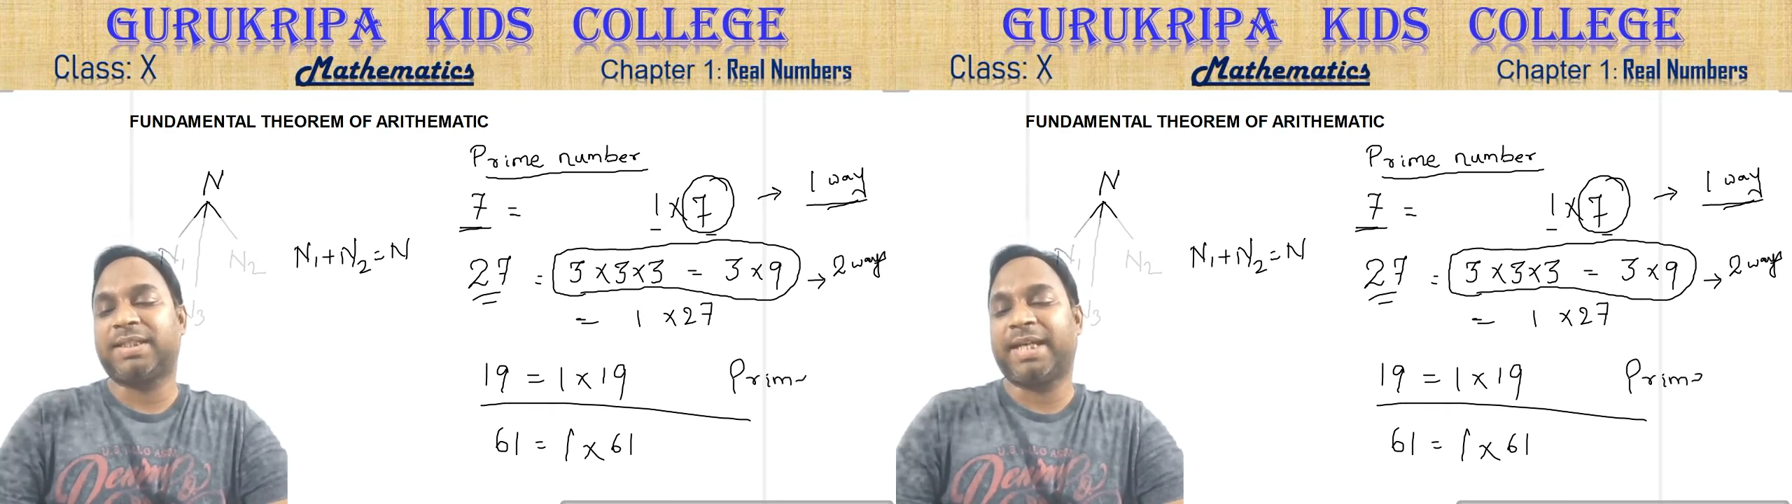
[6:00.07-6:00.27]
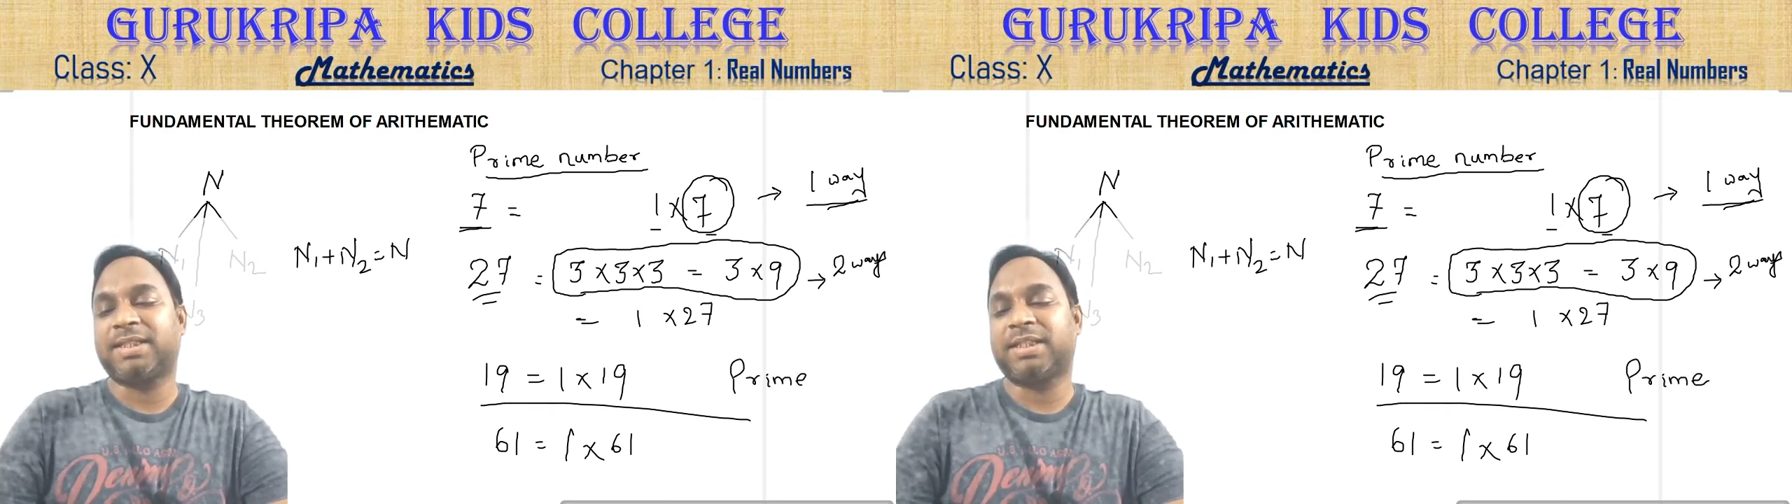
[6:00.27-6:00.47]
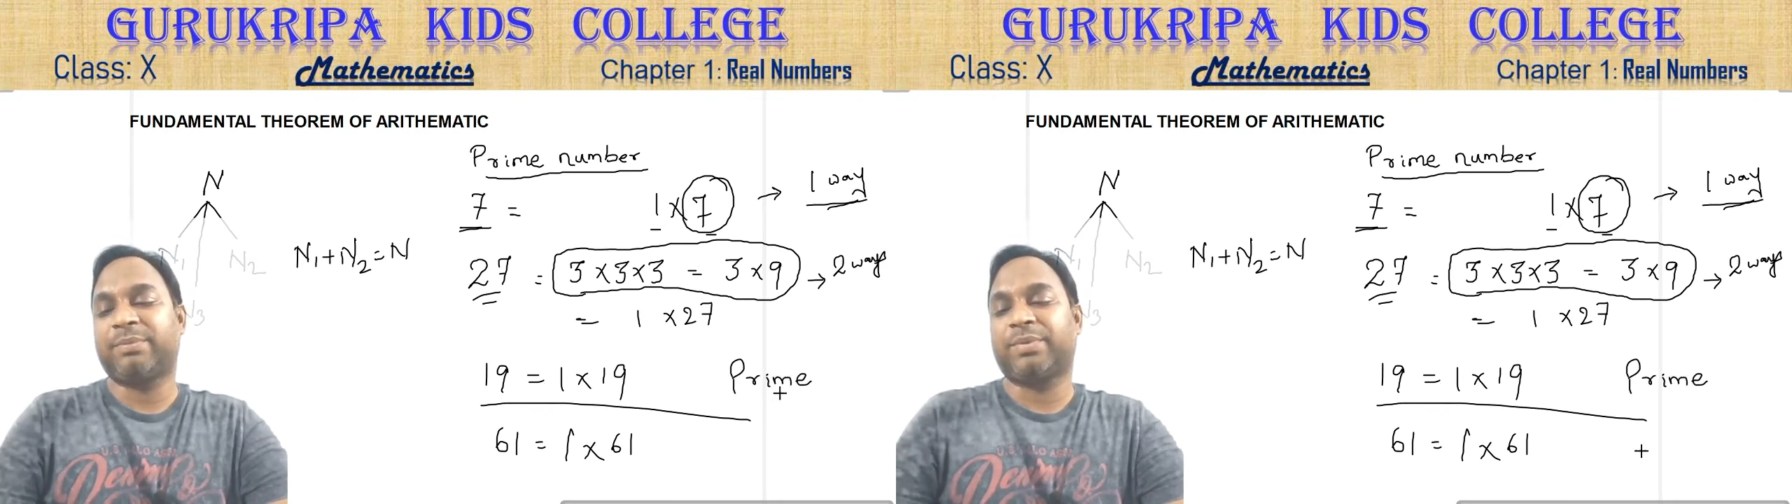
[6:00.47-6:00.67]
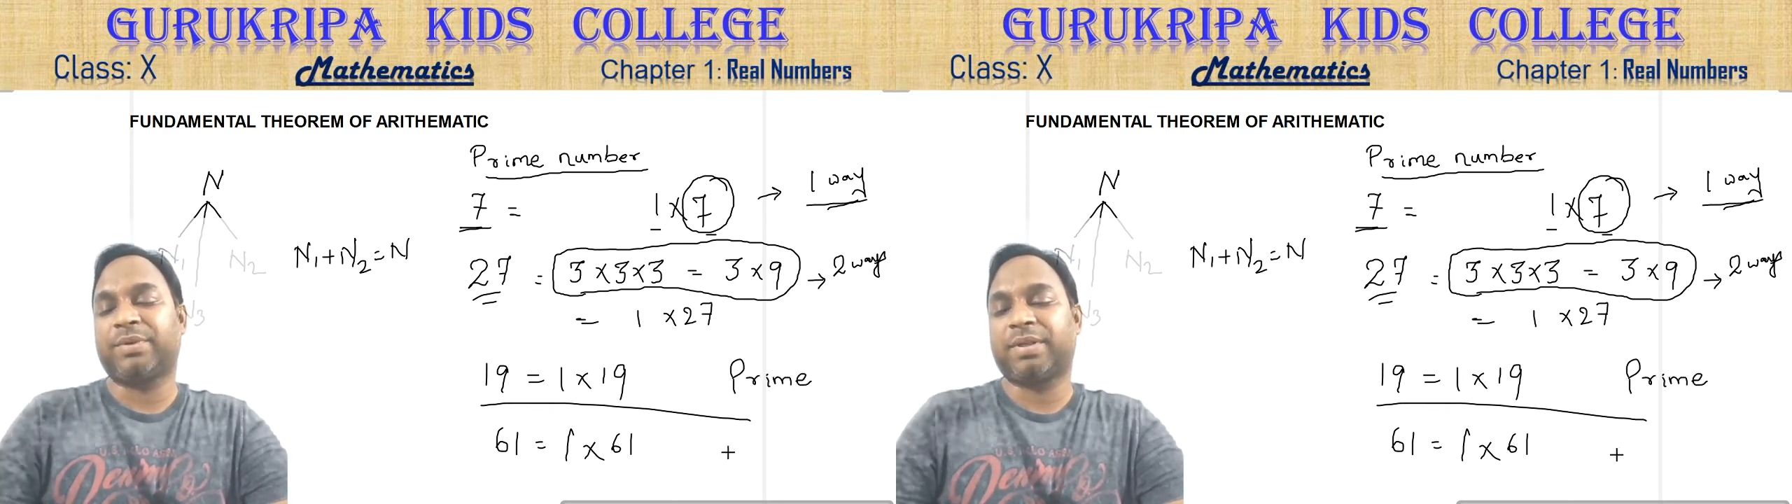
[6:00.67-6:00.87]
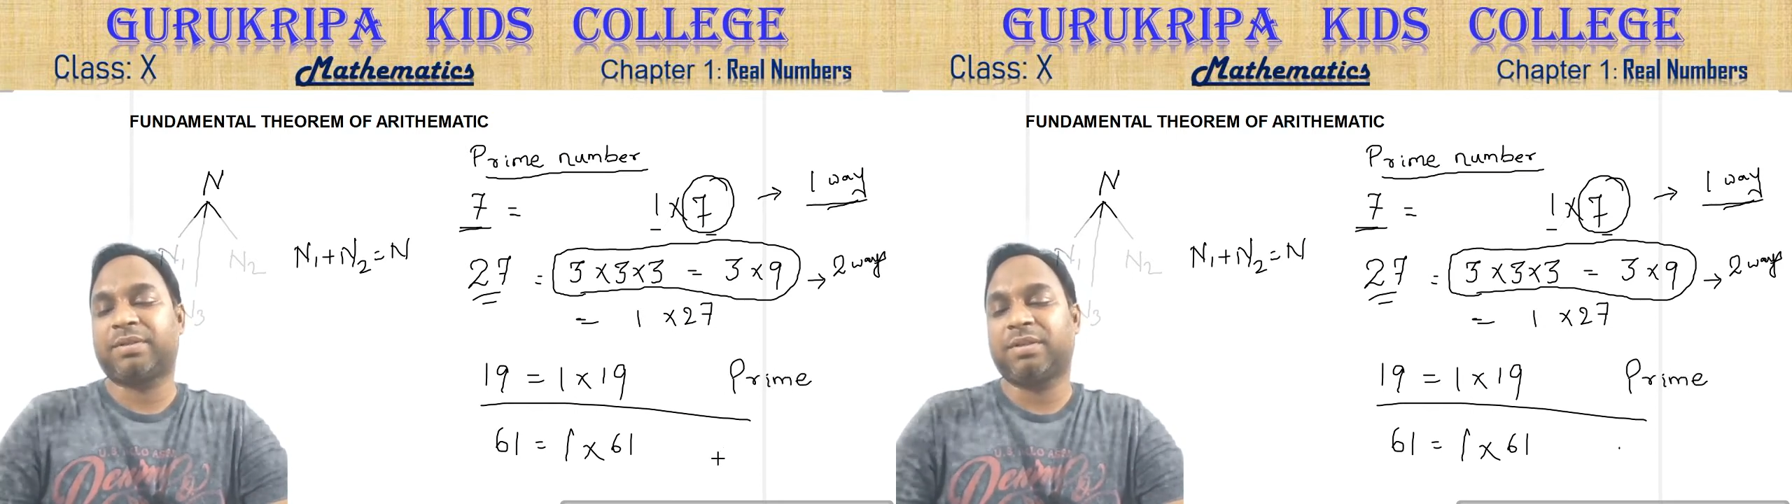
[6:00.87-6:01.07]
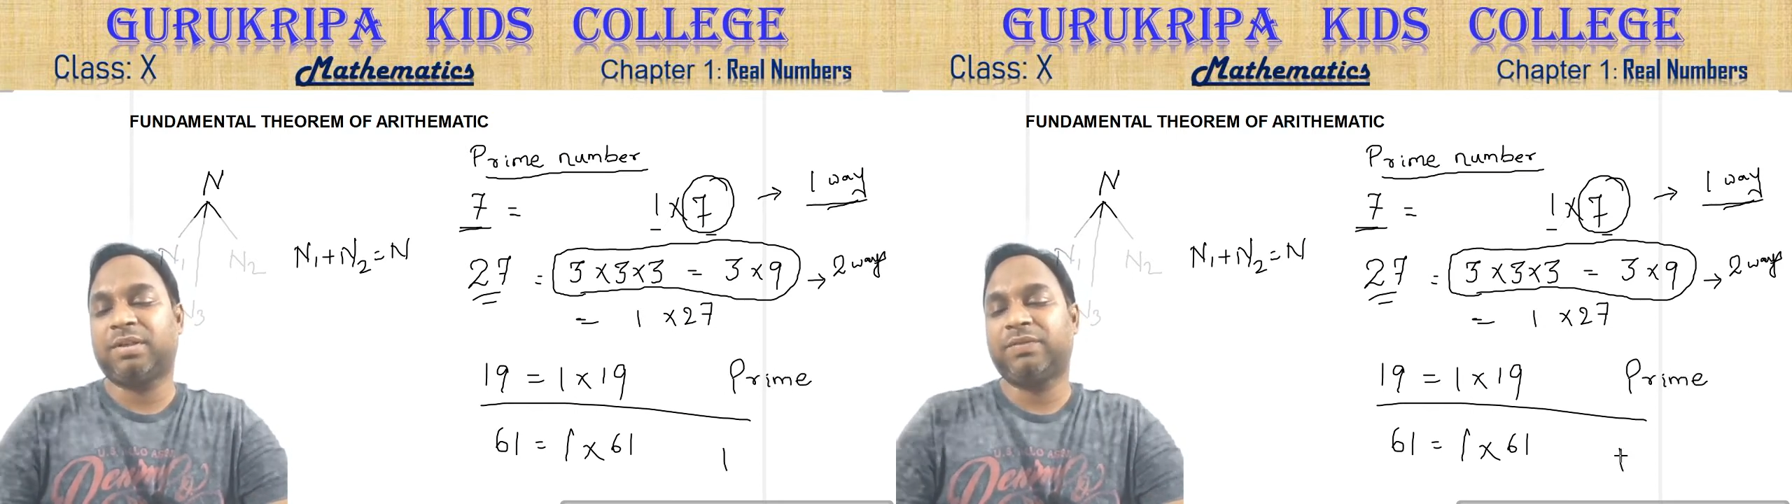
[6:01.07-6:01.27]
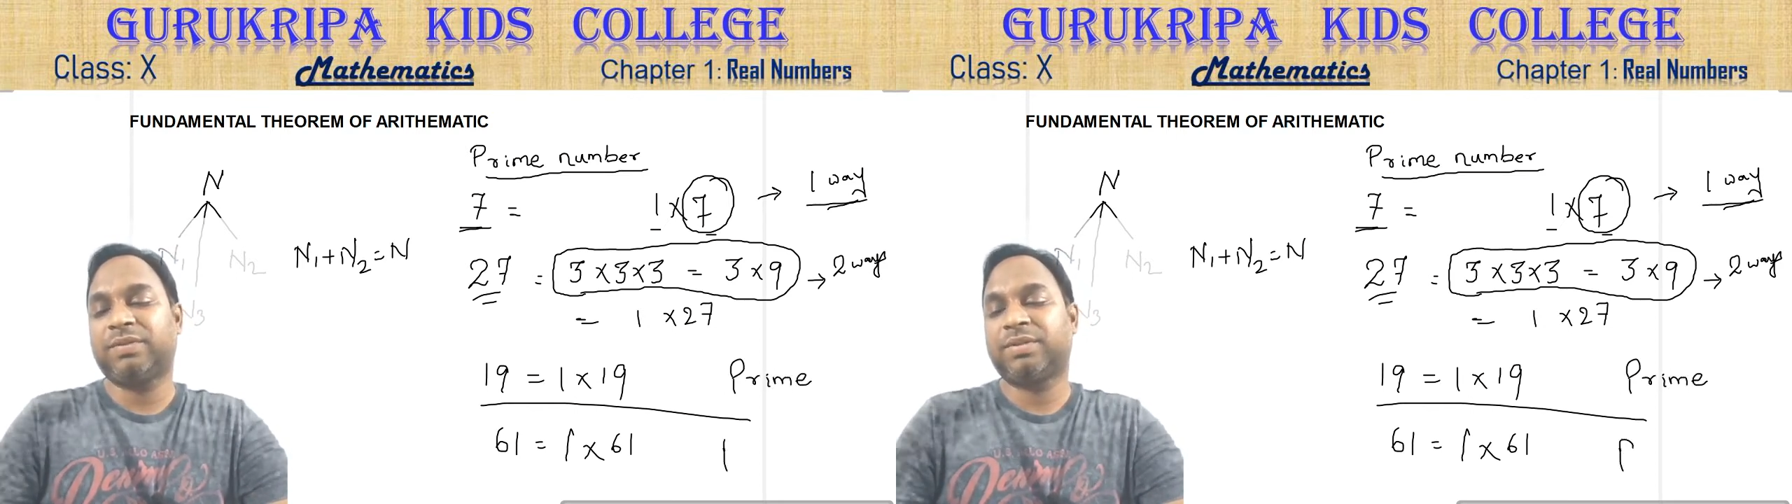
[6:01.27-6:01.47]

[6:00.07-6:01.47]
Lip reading: as a product of